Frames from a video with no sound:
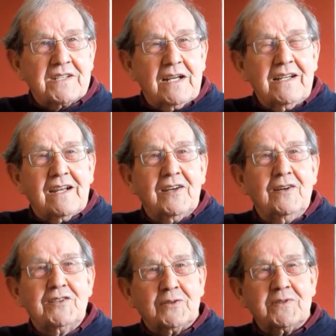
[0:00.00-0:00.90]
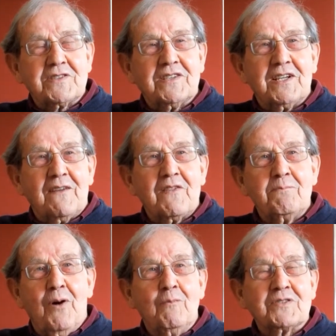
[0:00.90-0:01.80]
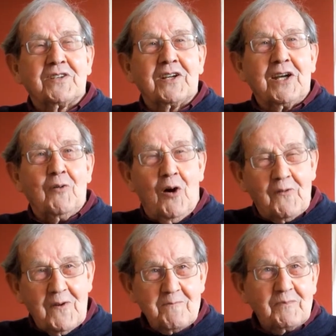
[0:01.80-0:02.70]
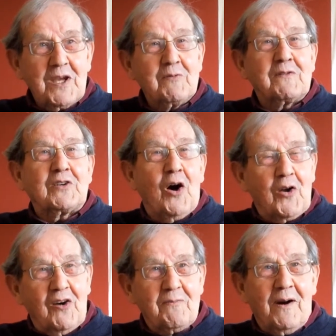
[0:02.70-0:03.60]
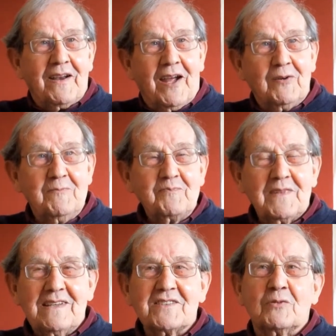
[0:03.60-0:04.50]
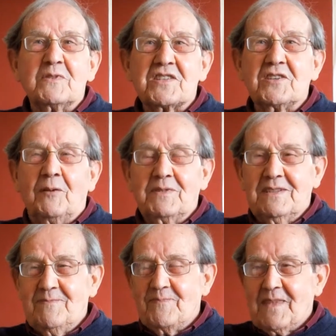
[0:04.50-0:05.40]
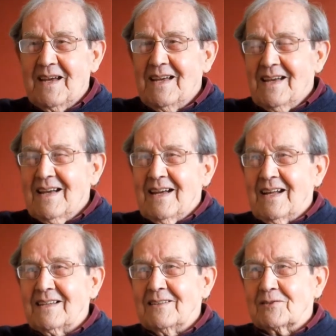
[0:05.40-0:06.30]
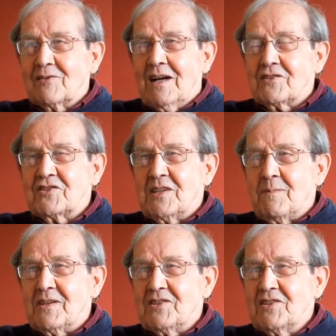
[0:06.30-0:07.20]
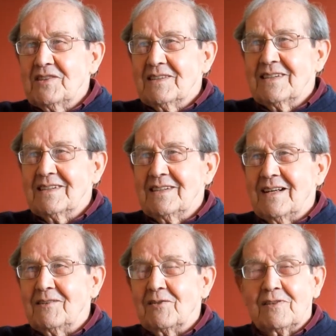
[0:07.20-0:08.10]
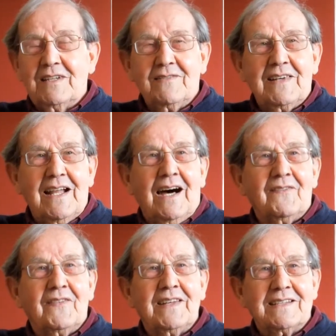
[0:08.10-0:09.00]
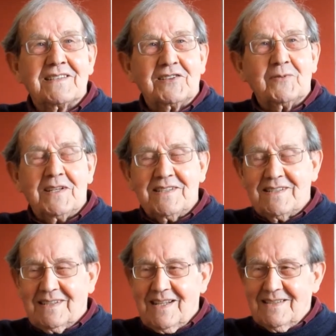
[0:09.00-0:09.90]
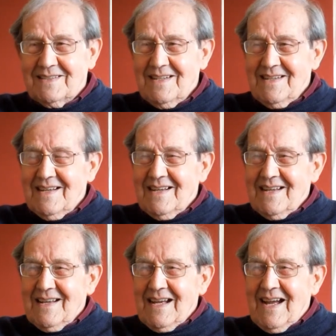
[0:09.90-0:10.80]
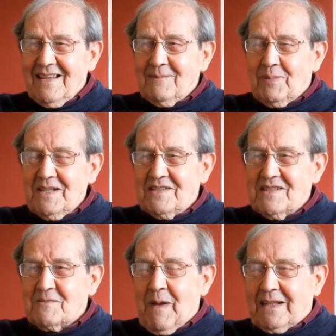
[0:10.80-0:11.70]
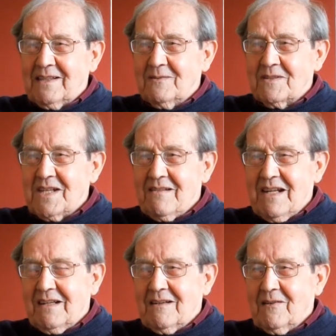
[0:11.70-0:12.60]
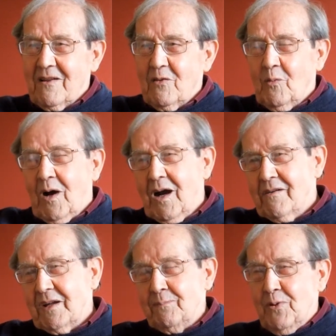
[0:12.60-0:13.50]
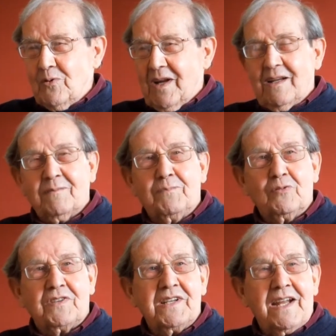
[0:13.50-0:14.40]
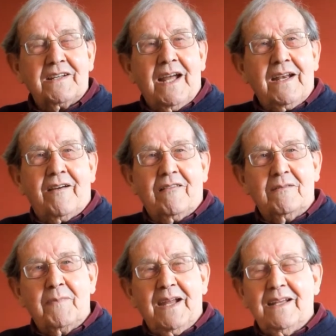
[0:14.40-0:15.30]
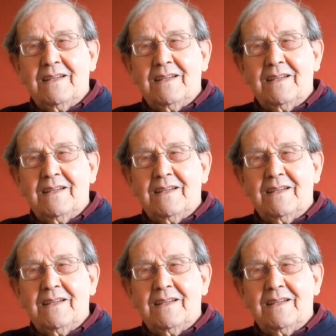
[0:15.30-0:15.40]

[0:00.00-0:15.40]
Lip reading: It suddenly occurred to us that if the bomb was going to go off, it would have gone off by now. So we stopped and looked rather sheepish. You could even laugh in situations like this. And the police inspector who was there, he got hold of the wire and he pulled the detonator out and